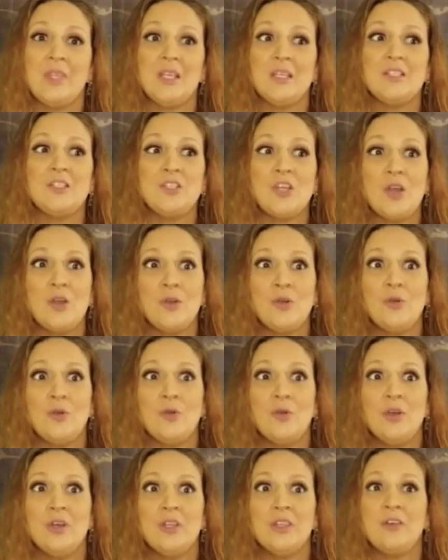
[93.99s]

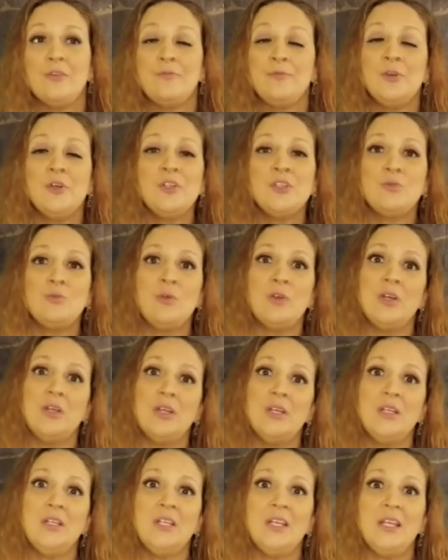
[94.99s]
So the first
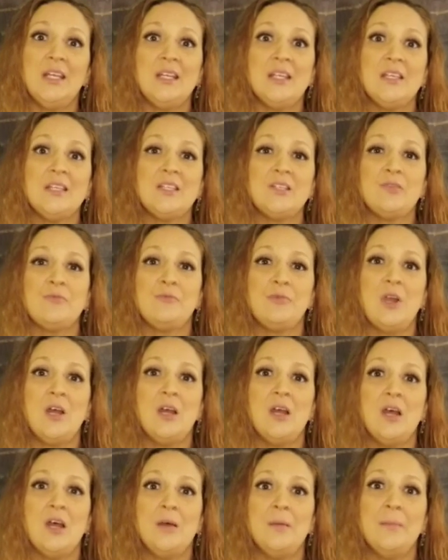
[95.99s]
one is
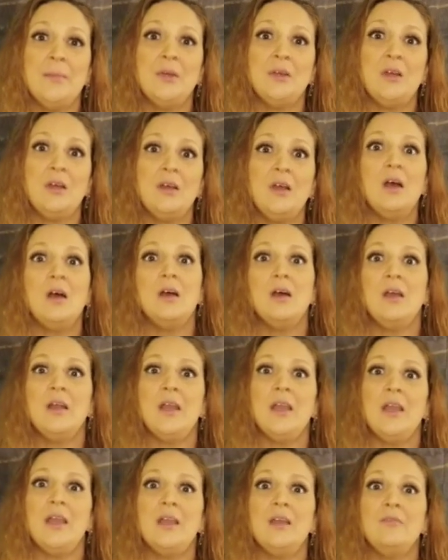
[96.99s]
from
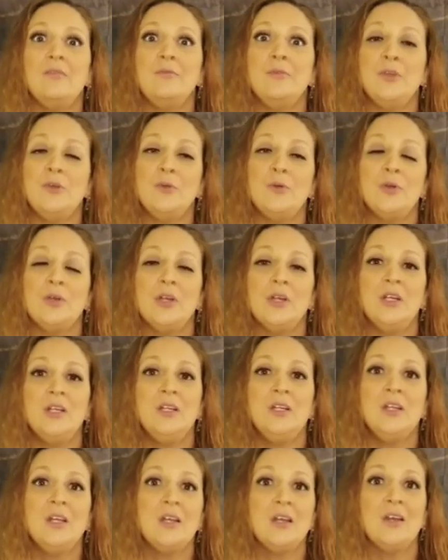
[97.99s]
a viewer,
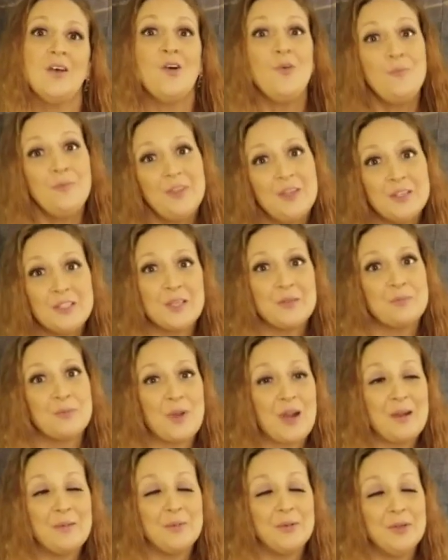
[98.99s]
hopefully a
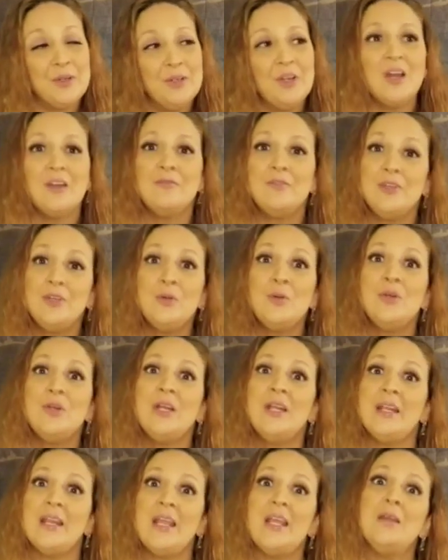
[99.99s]
subscriber, a viewer
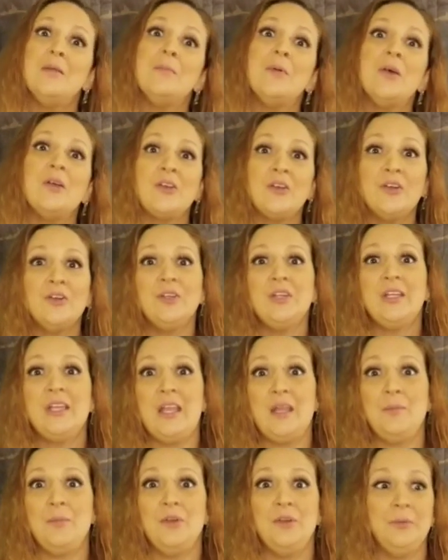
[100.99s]
named Girly
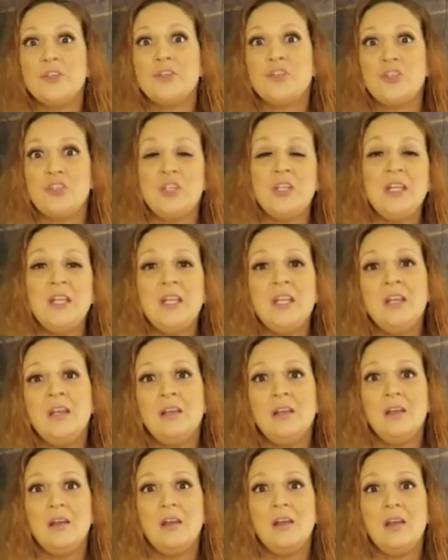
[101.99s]
Gamer. She
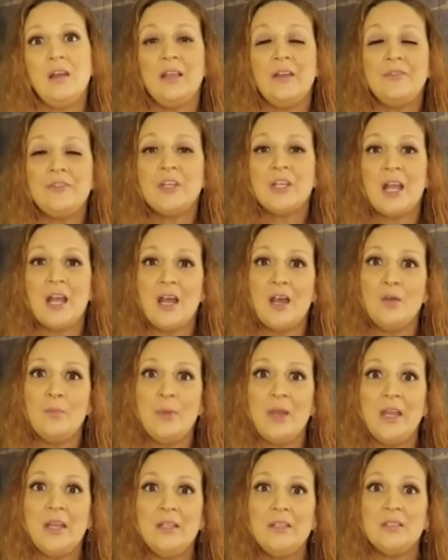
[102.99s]
left a
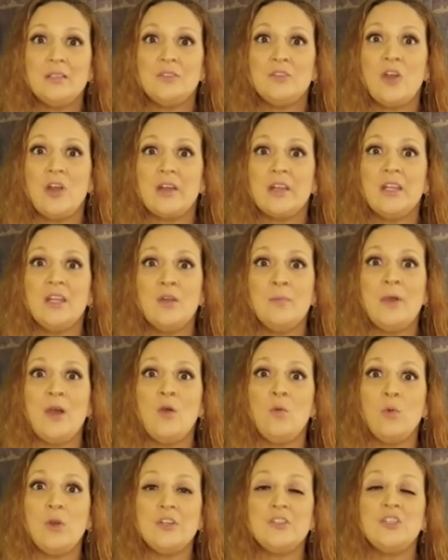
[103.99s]
comment talking
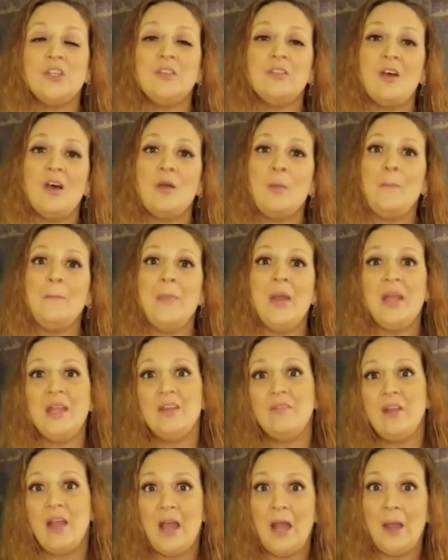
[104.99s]
about what she thought may
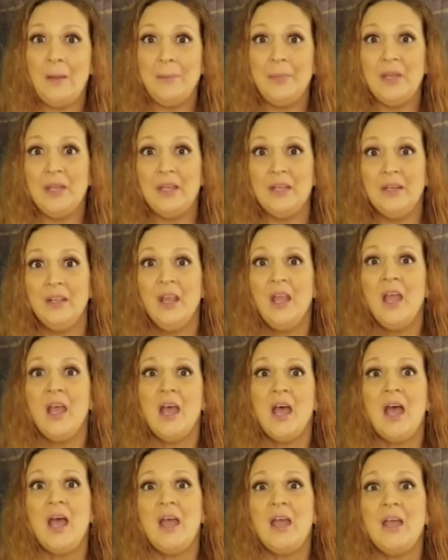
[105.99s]
have happened,
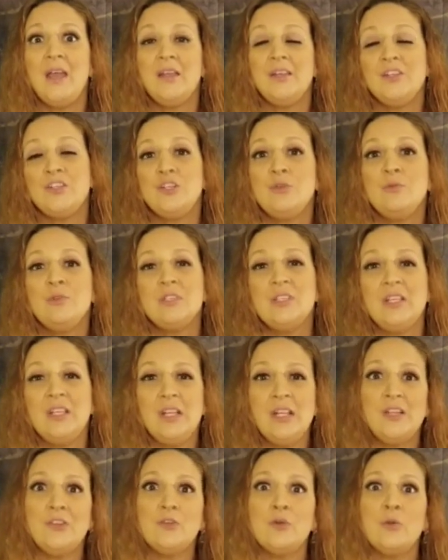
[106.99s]
and she was
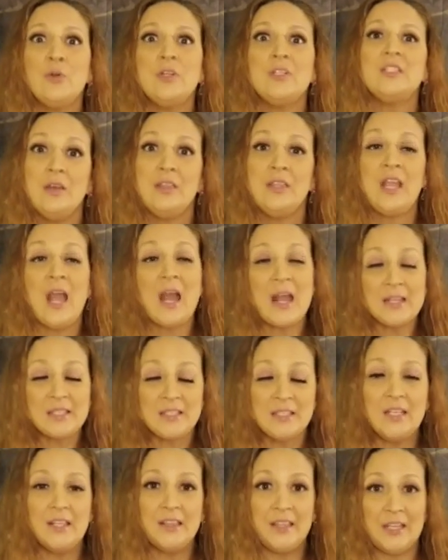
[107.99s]
leaning towards the
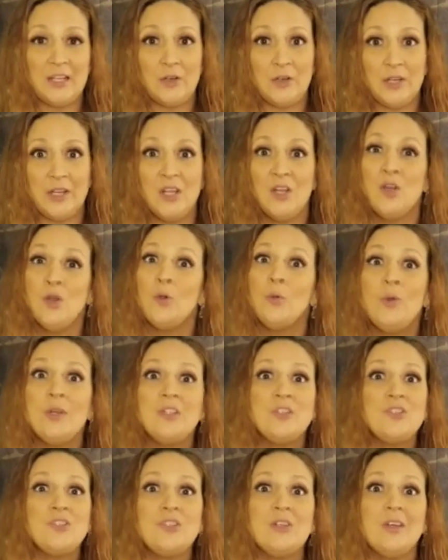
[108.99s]
accident theory,
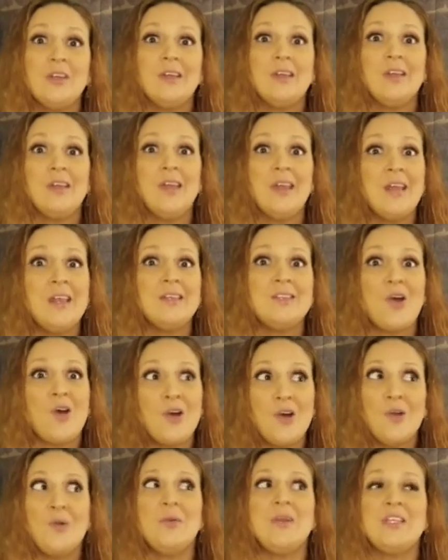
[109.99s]
which has
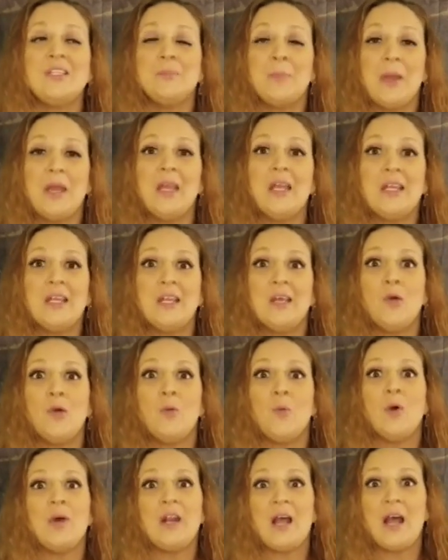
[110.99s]
always been
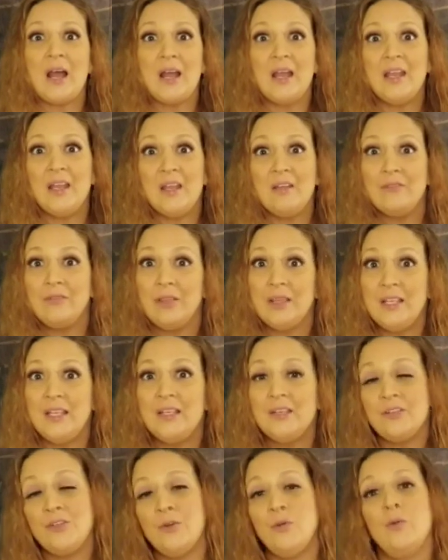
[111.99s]
what I have
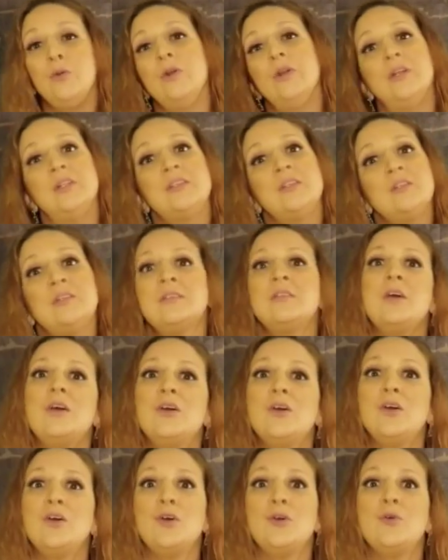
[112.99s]
leaned towards.
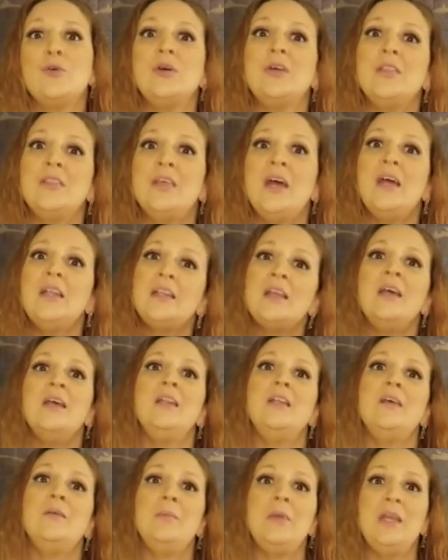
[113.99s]
So that kind
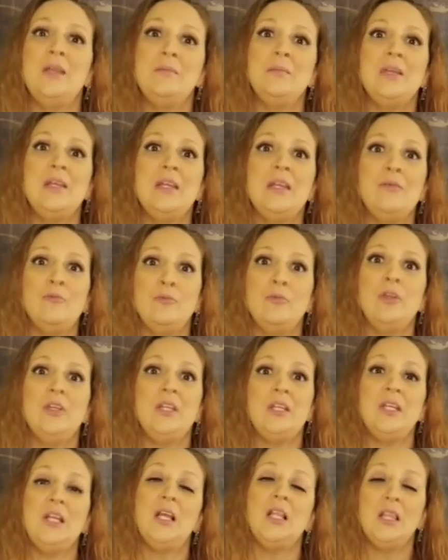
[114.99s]
of made me
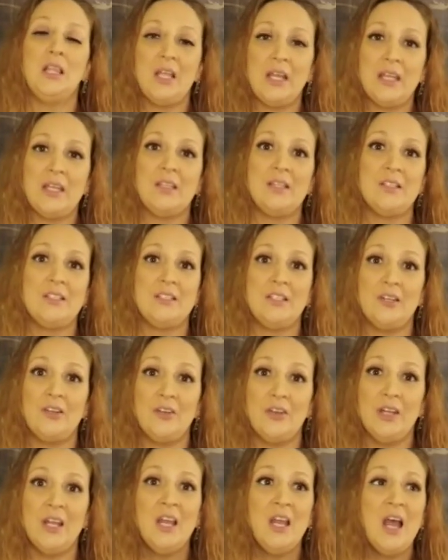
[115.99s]
really like this
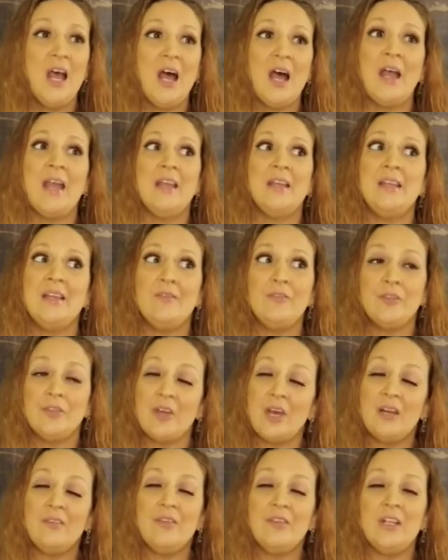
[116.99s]
theory. I had never
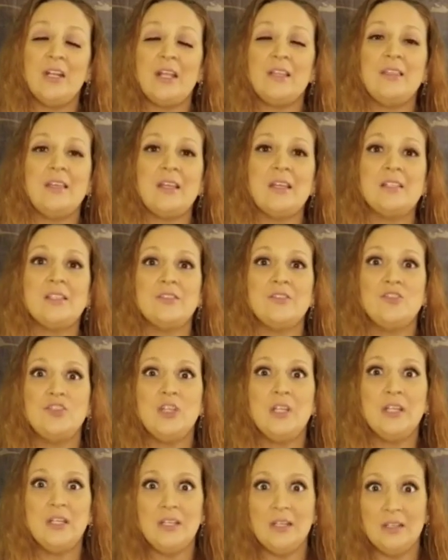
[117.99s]
thought of it, and I think it's
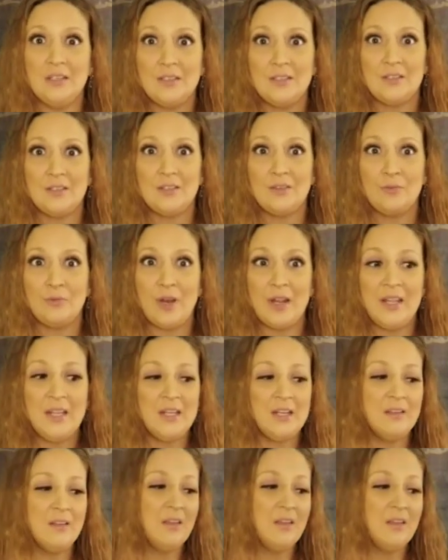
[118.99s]
genius, right?